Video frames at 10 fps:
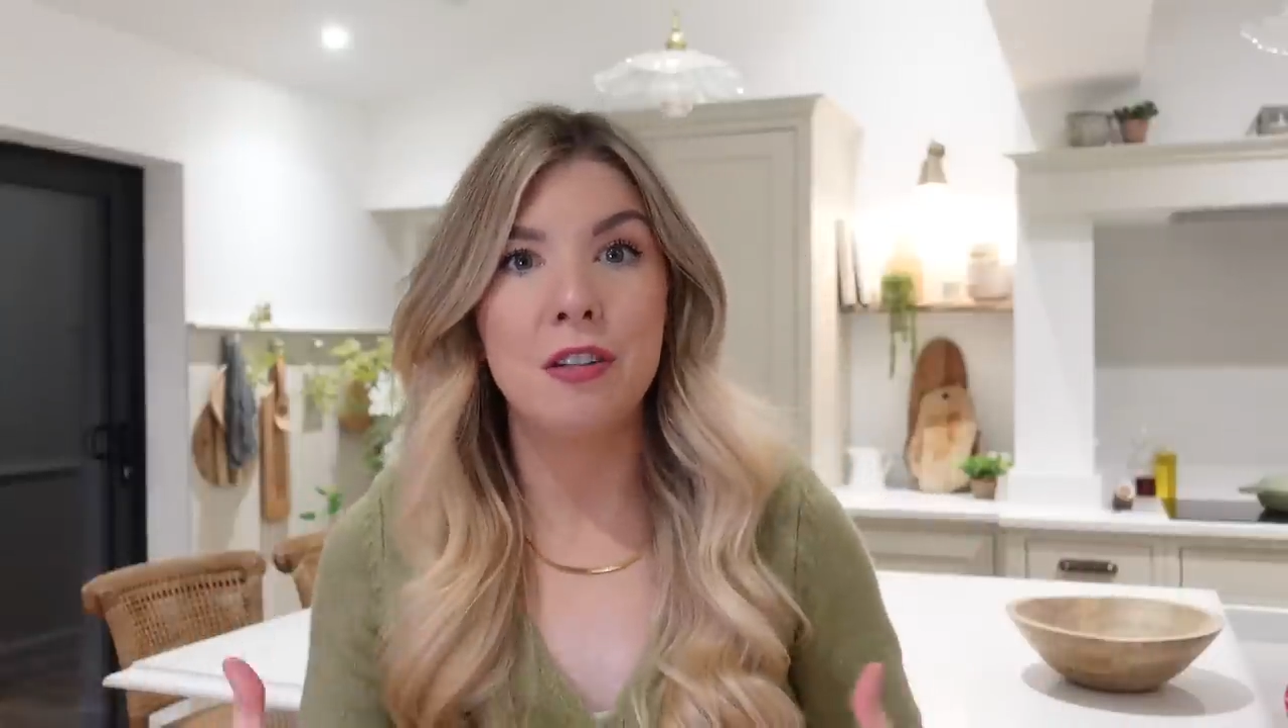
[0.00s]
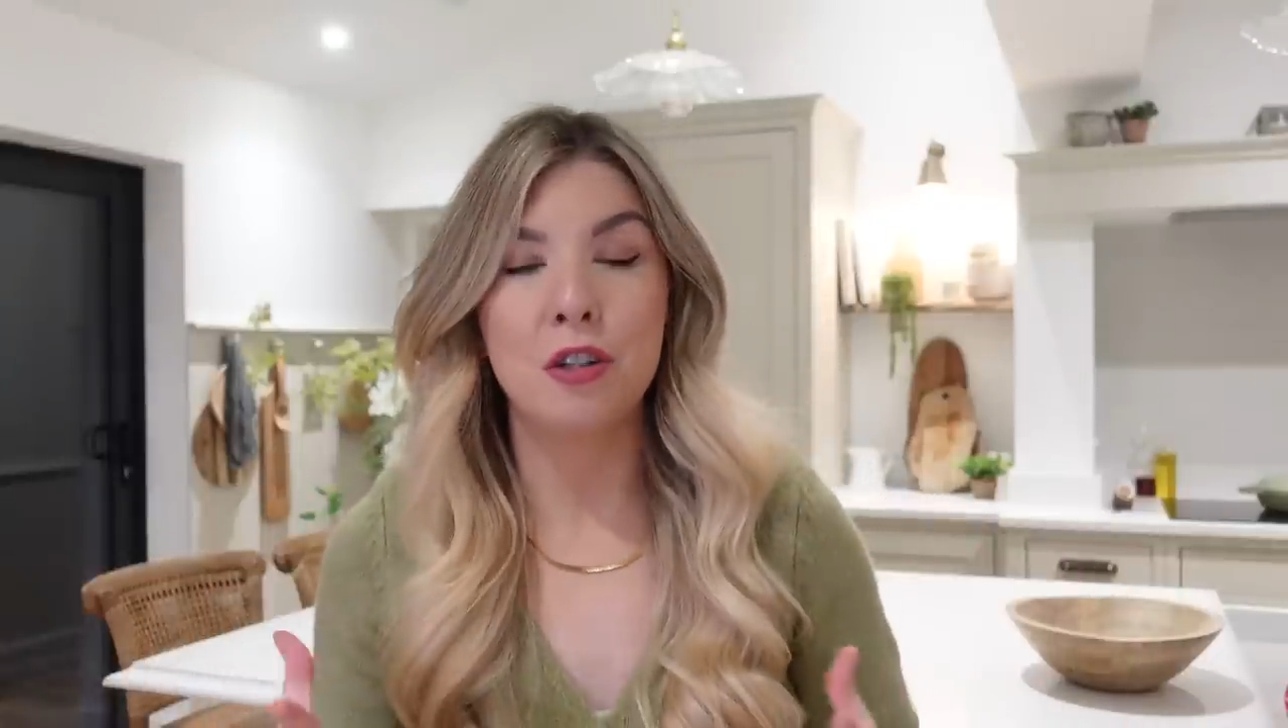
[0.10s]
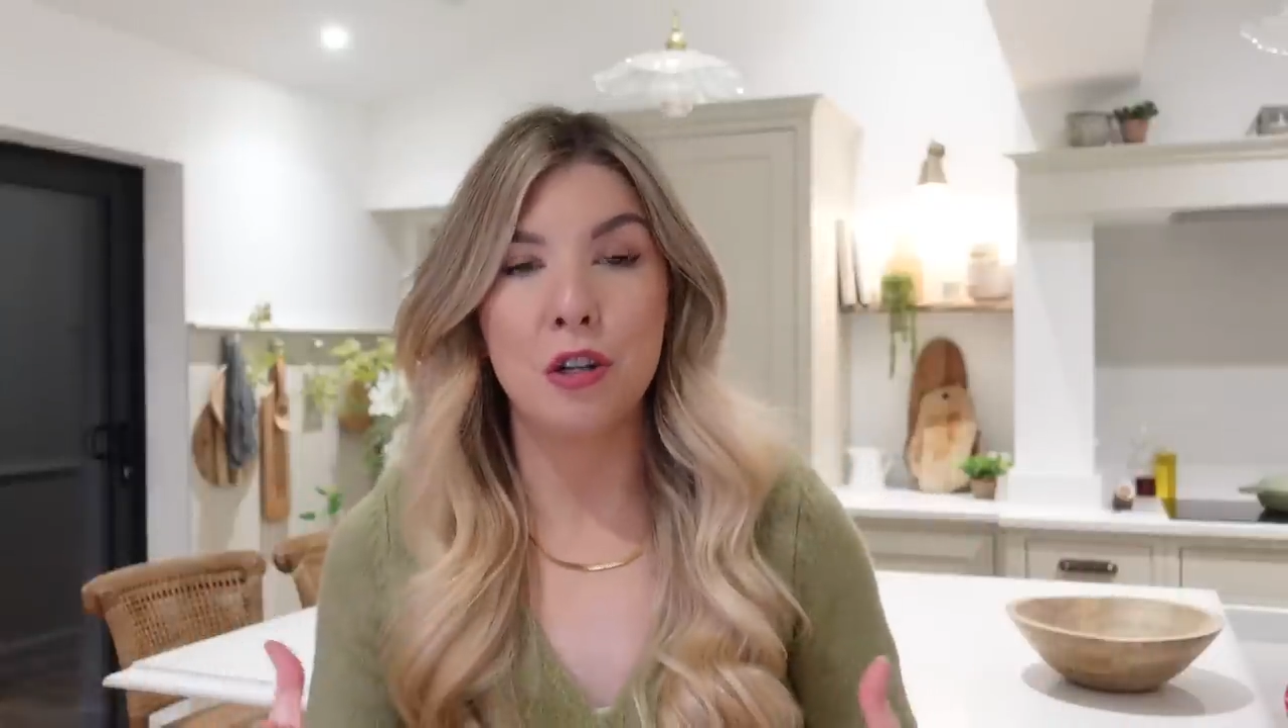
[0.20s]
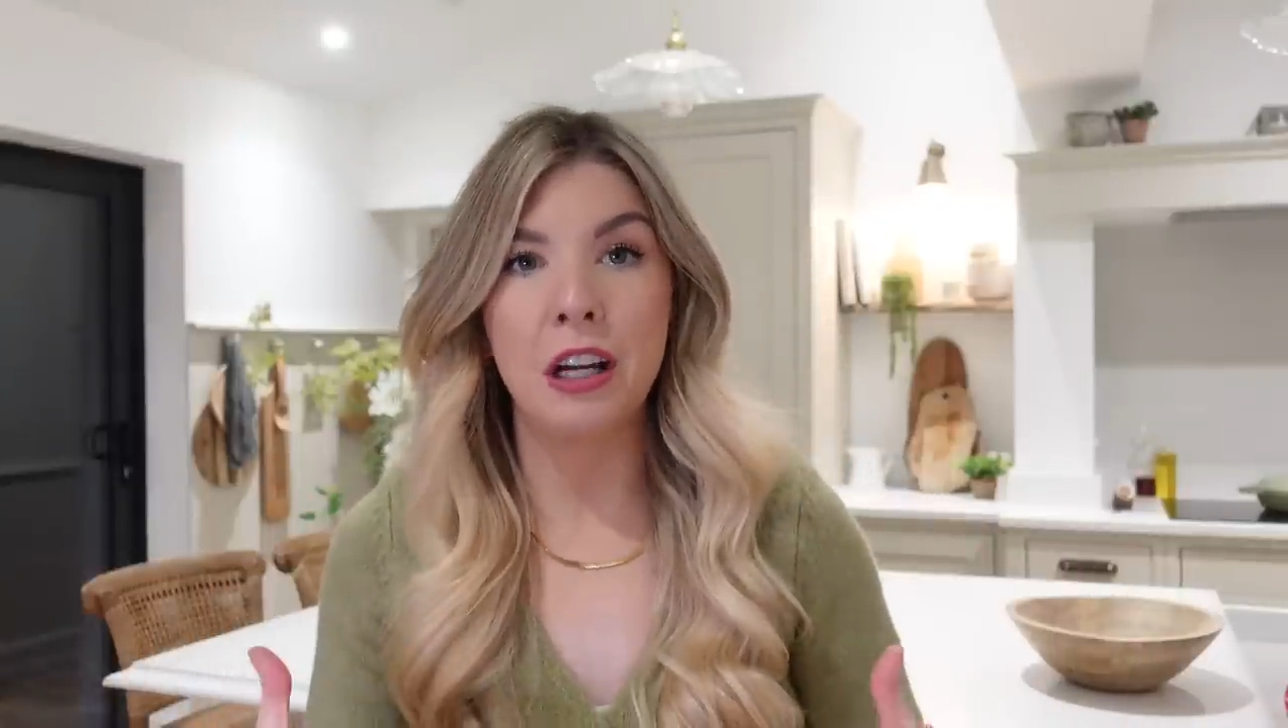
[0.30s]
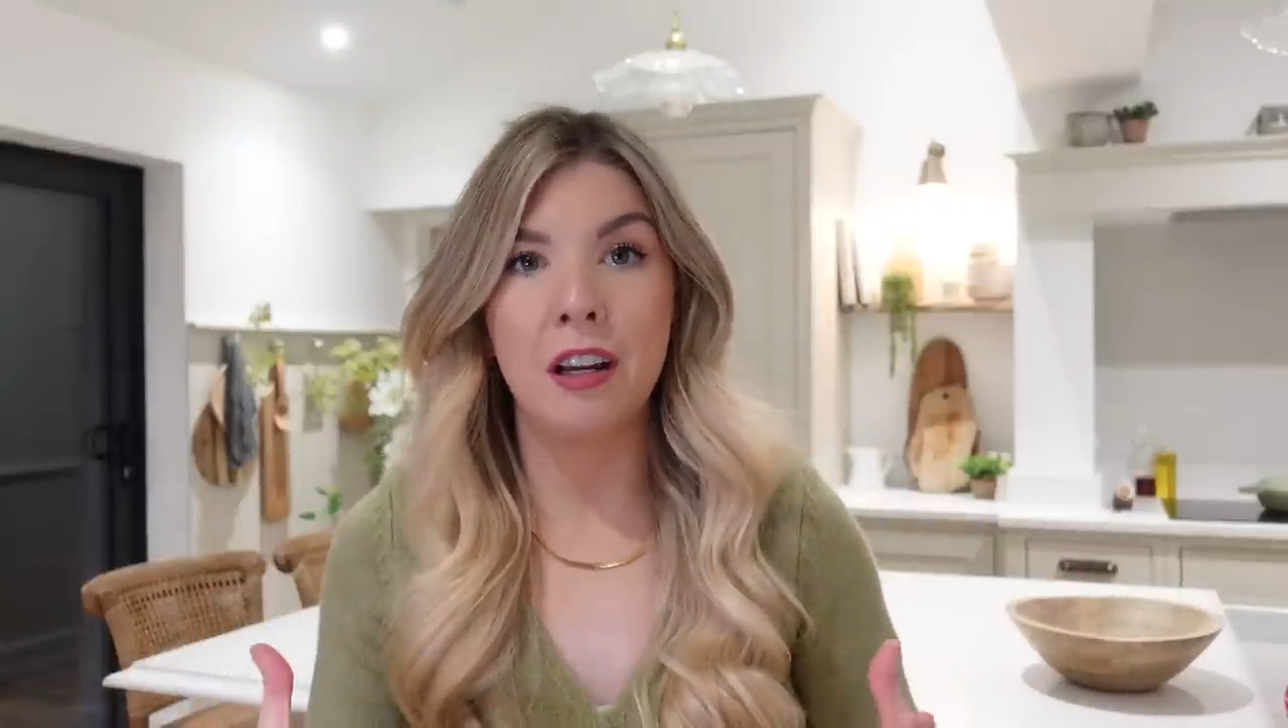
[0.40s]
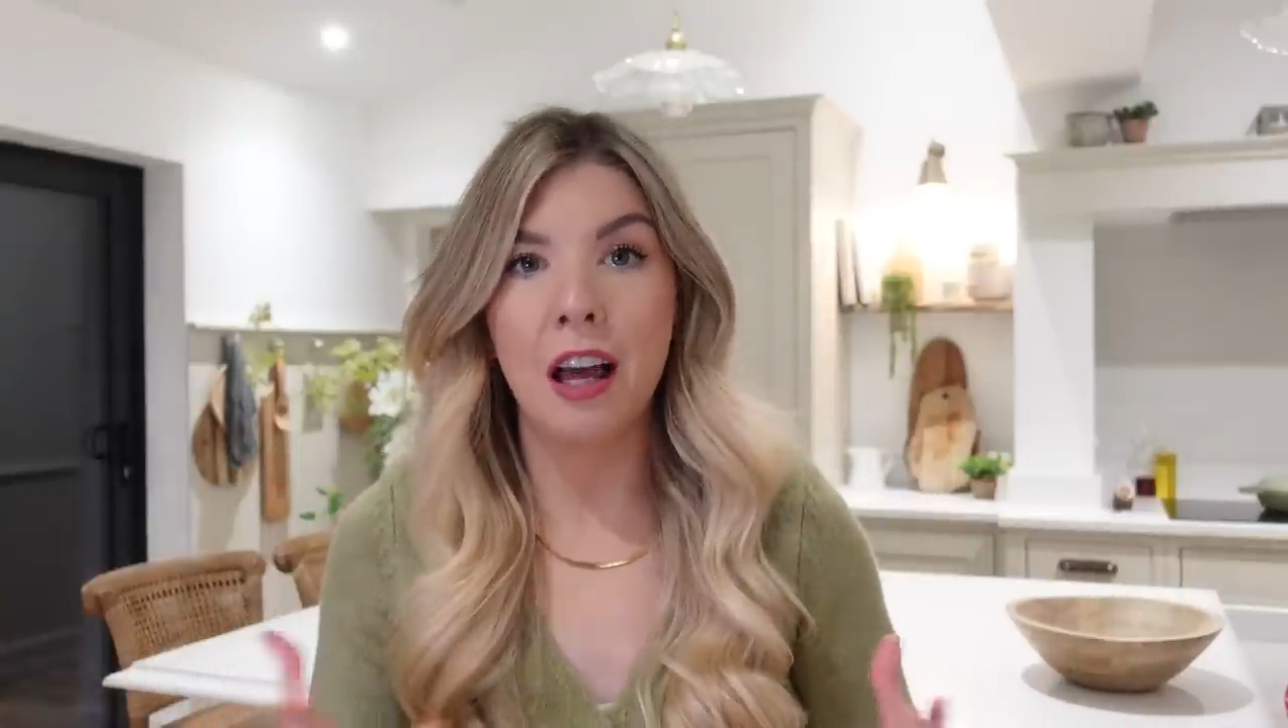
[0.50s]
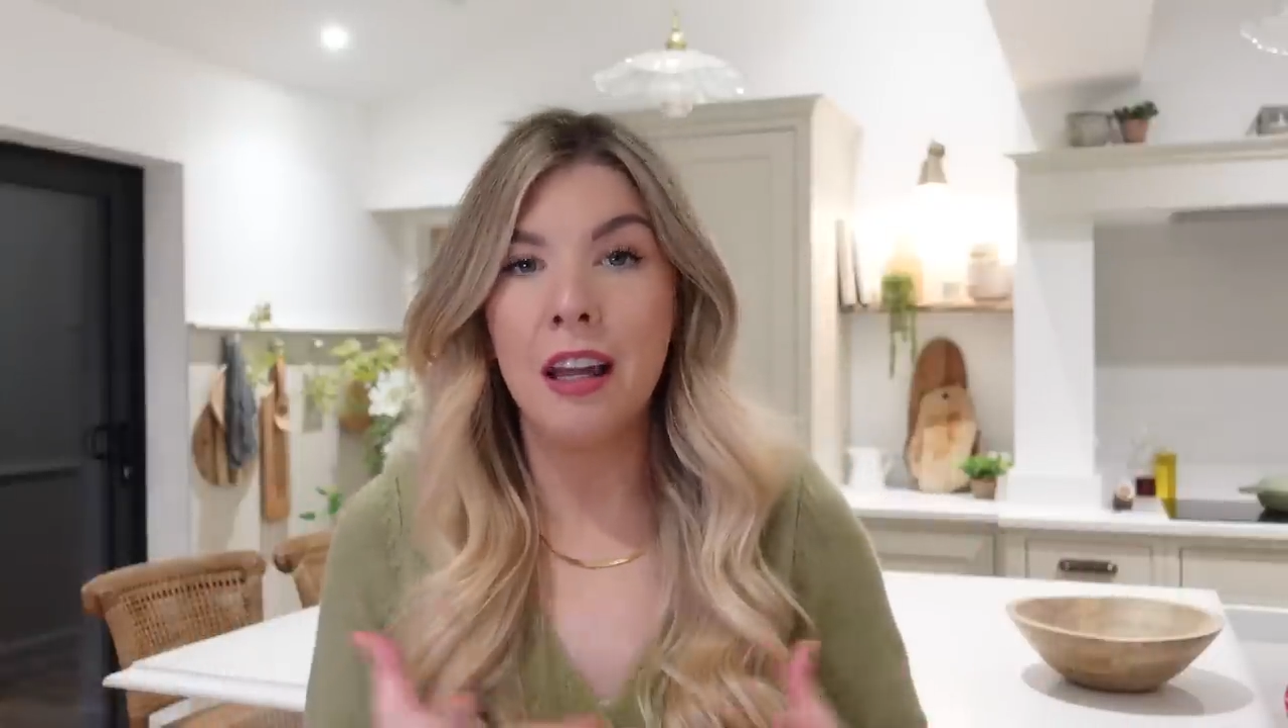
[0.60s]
to shrink